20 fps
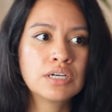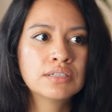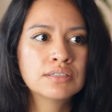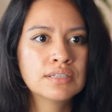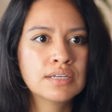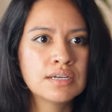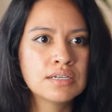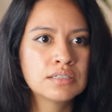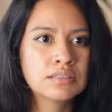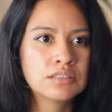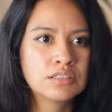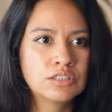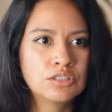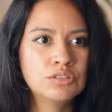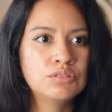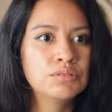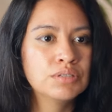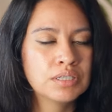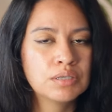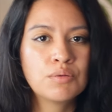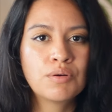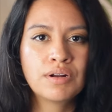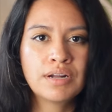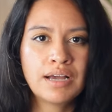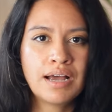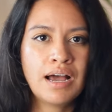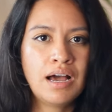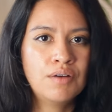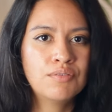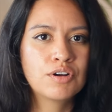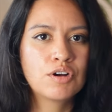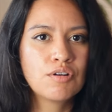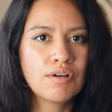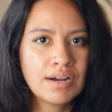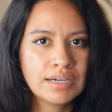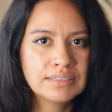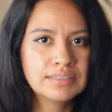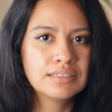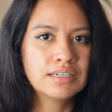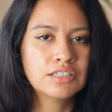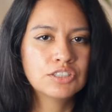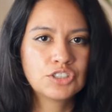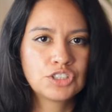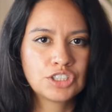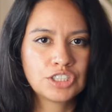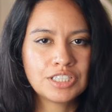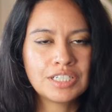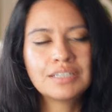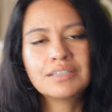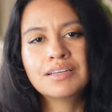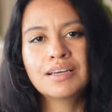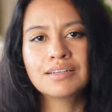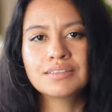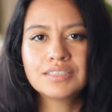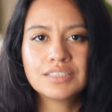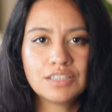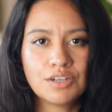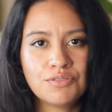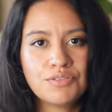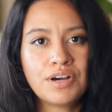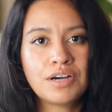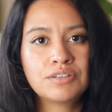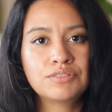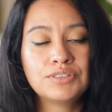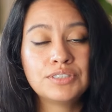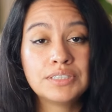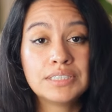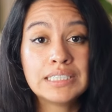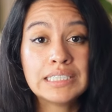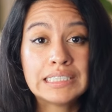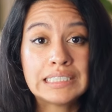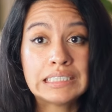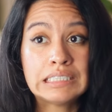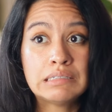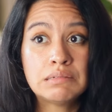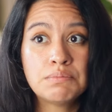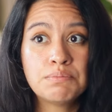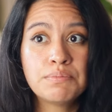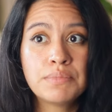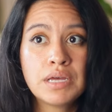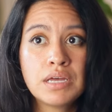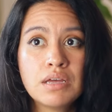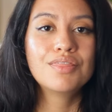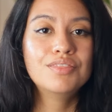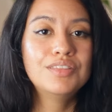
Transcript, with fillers: unless you really wanna have a cry sesh and get stuff out of your system.